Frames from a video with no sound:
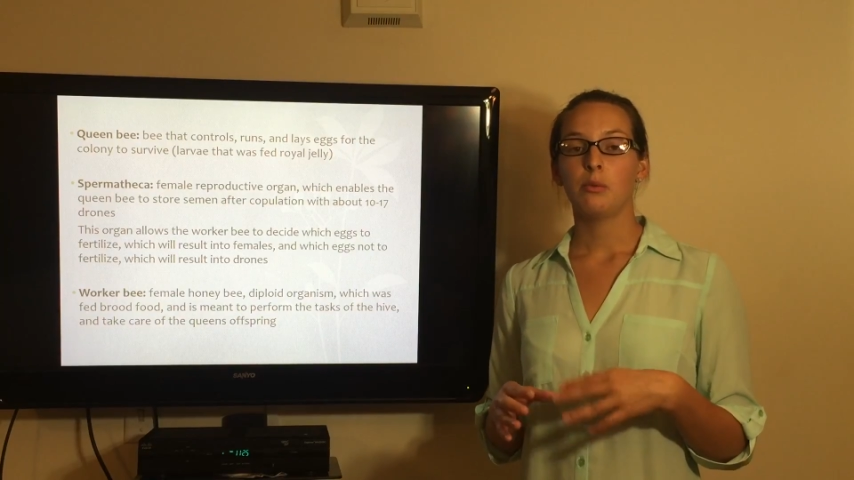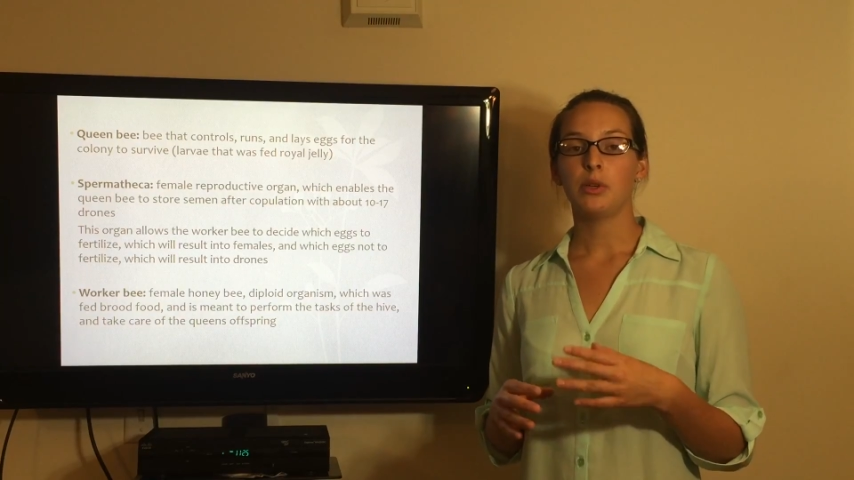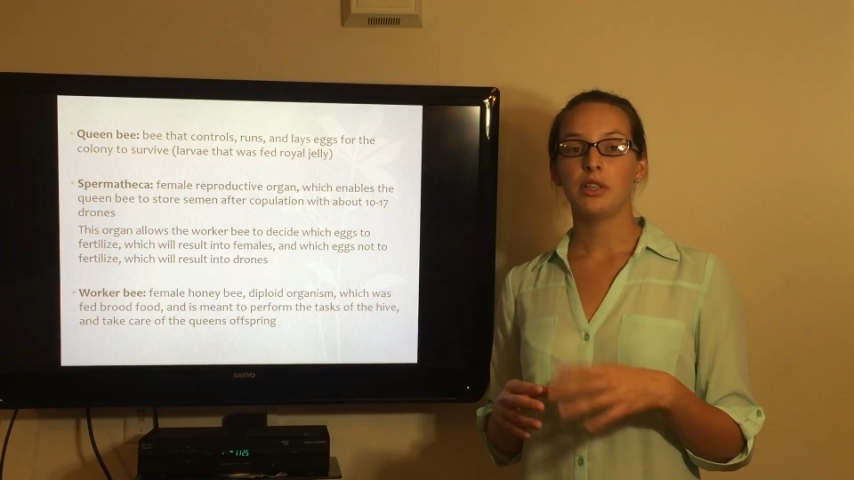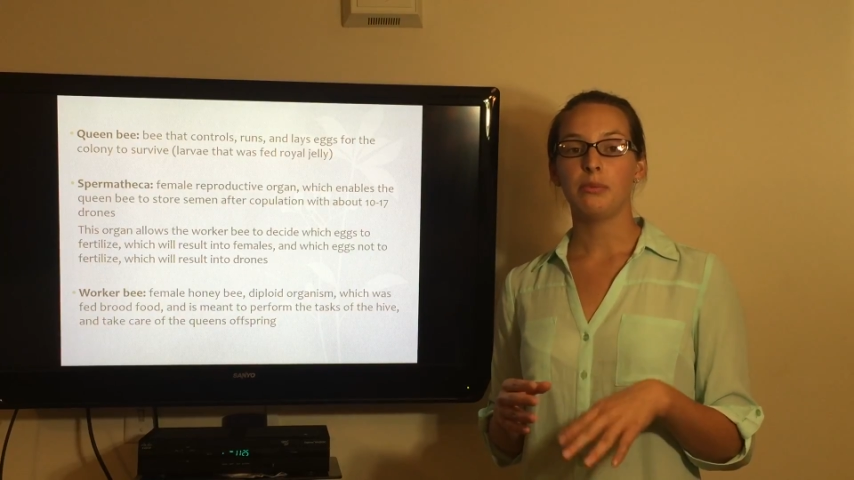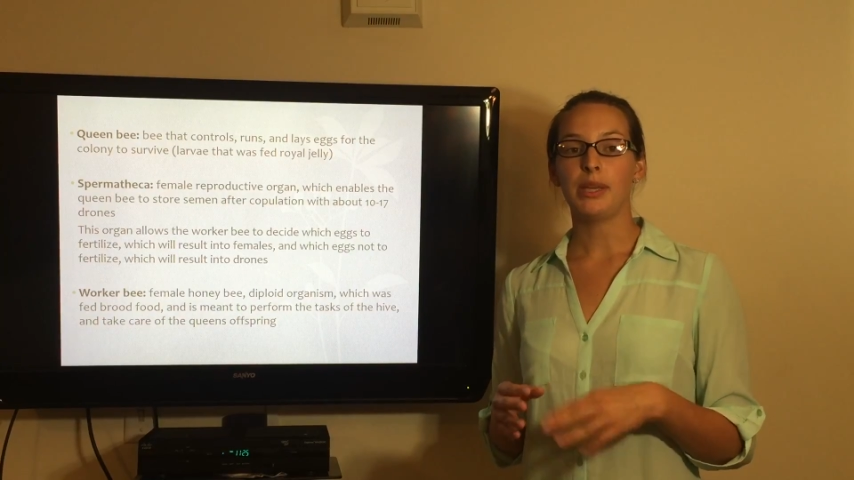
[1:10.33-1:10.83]

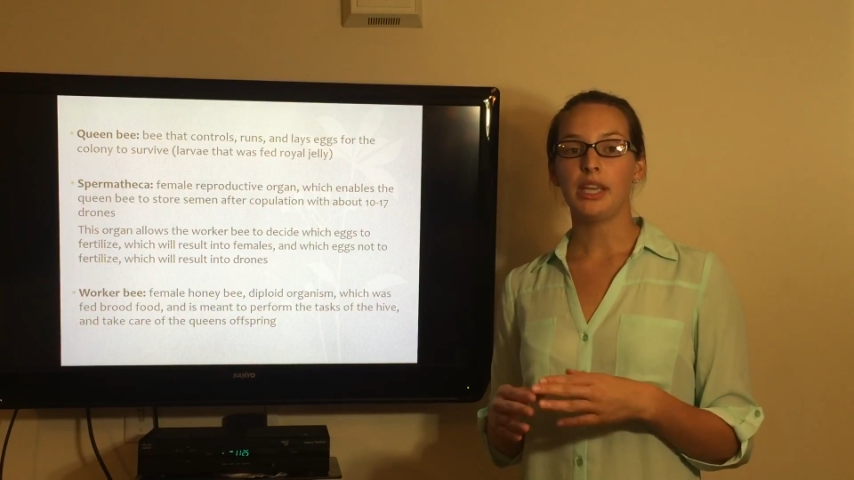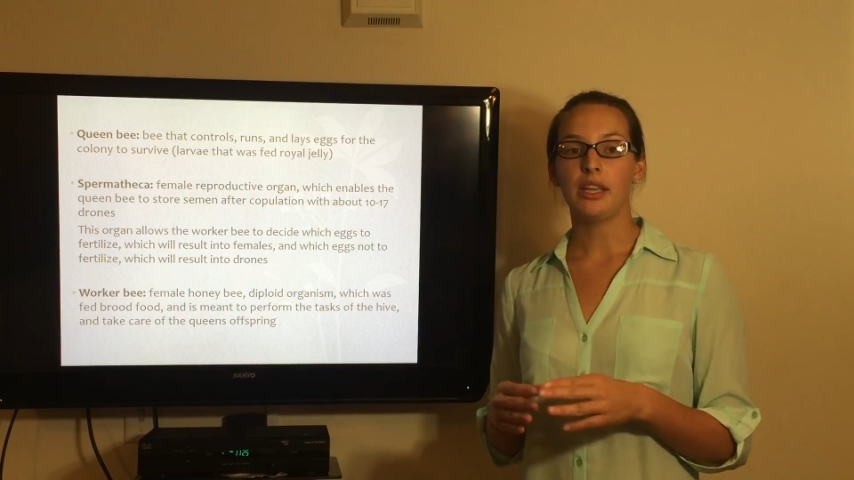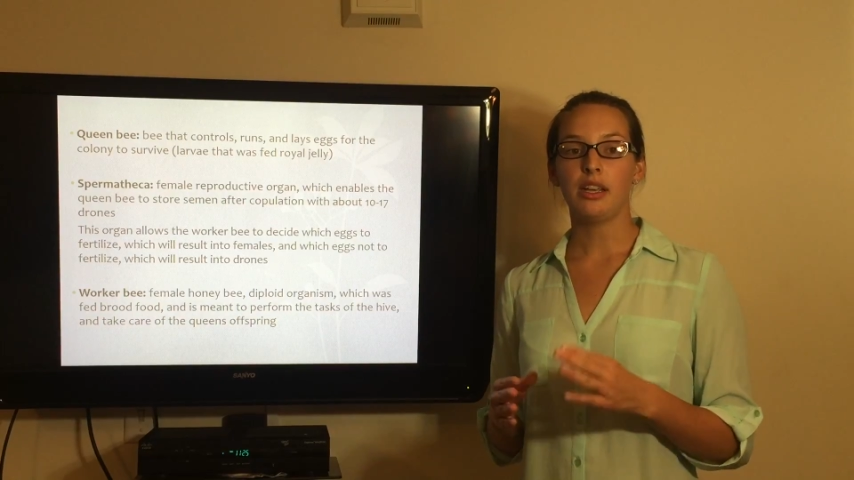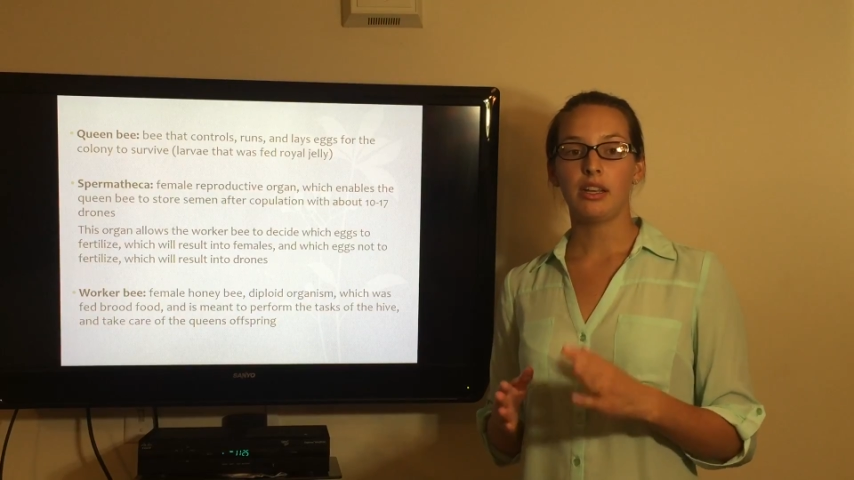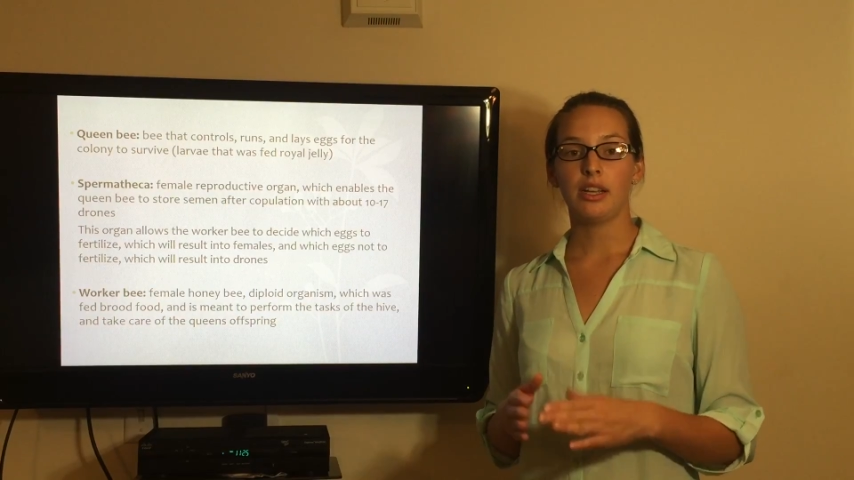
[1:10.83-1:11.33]
when the
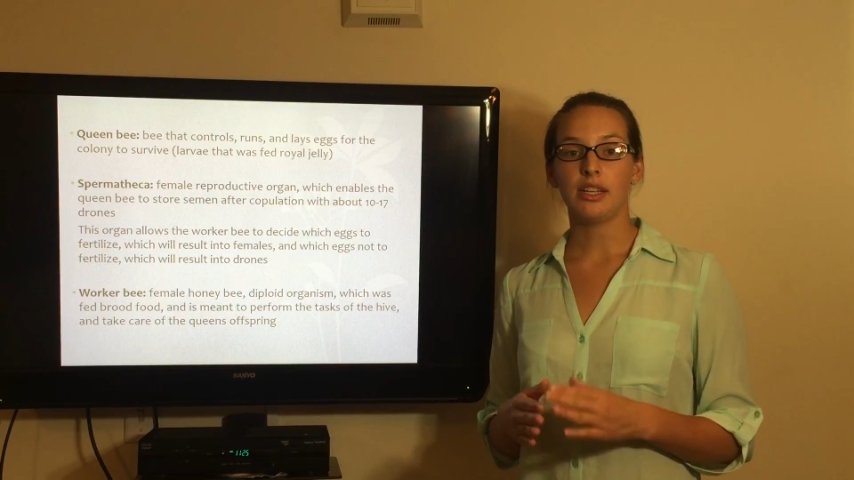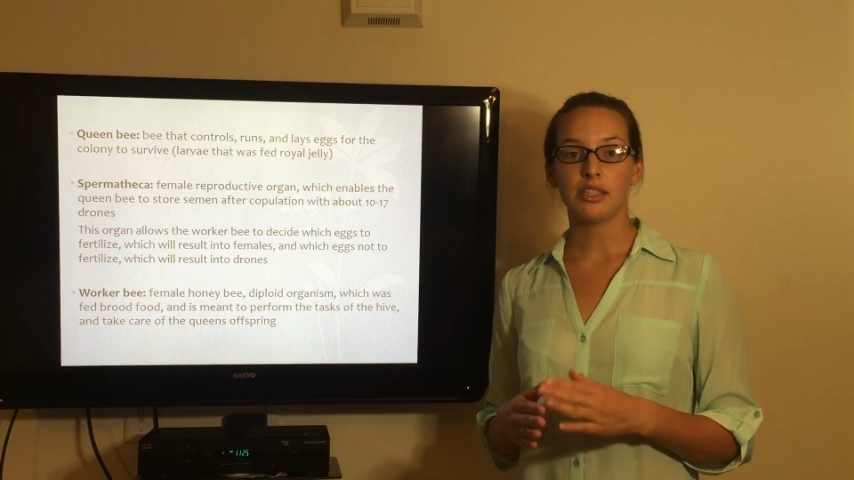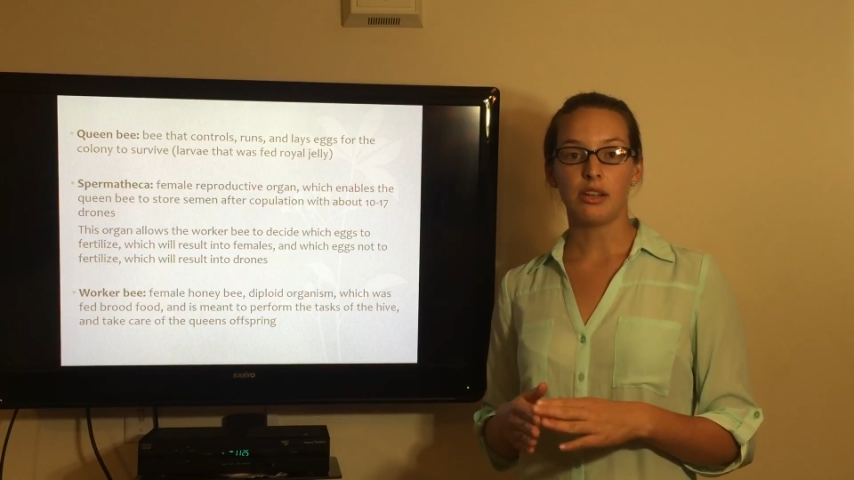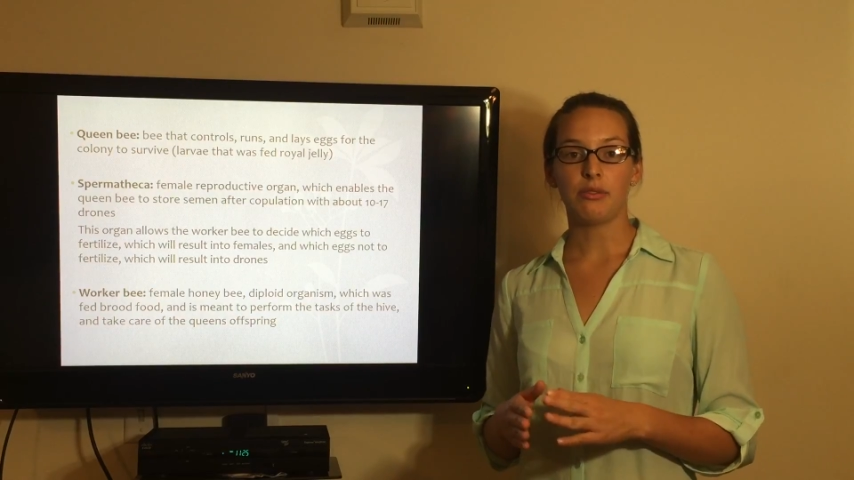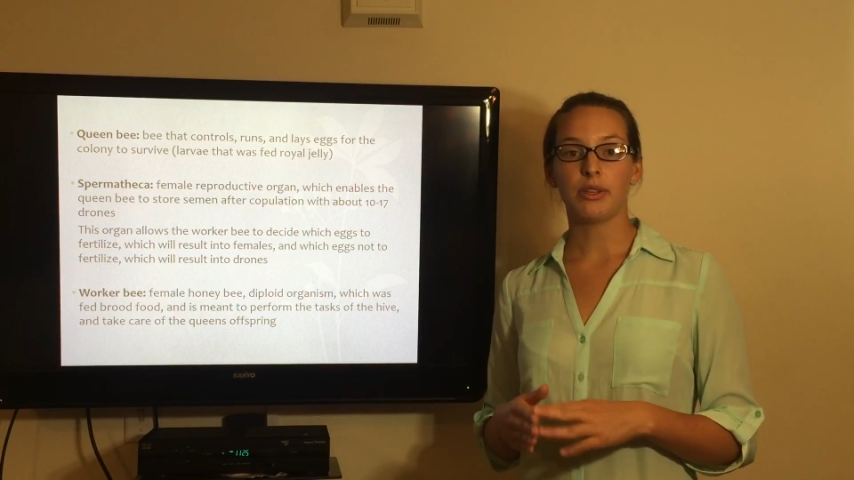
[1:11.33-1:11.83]
bee
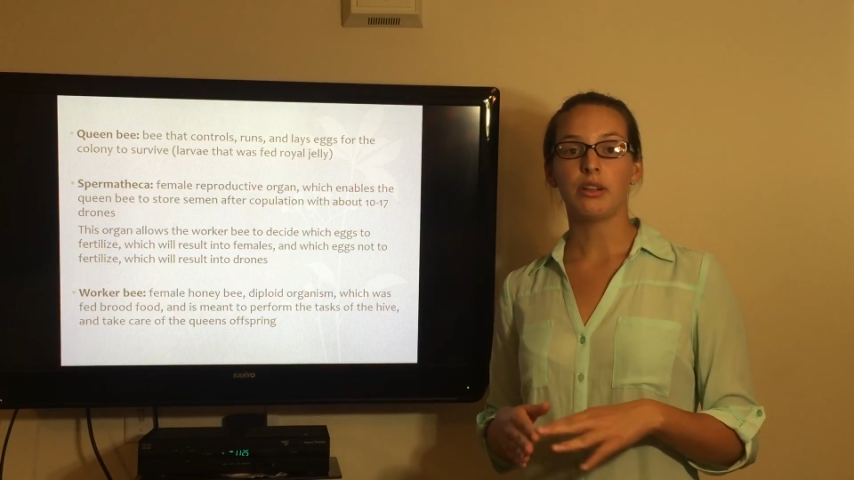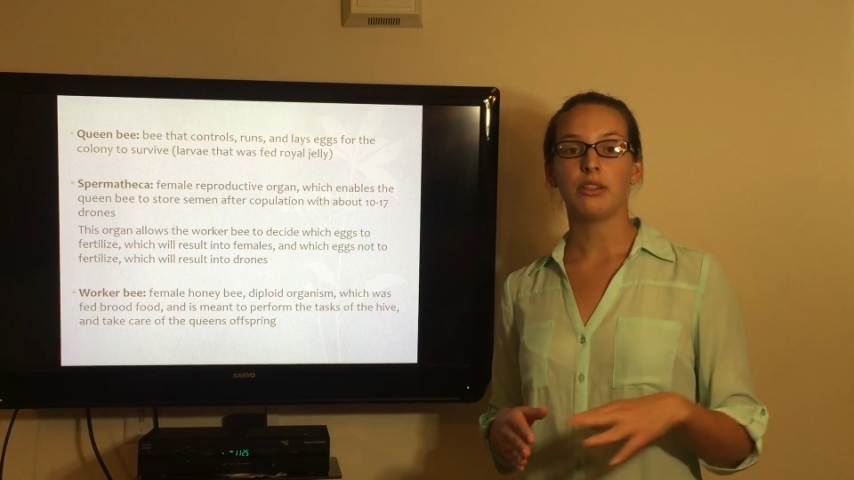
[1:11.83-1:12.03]
gets out of the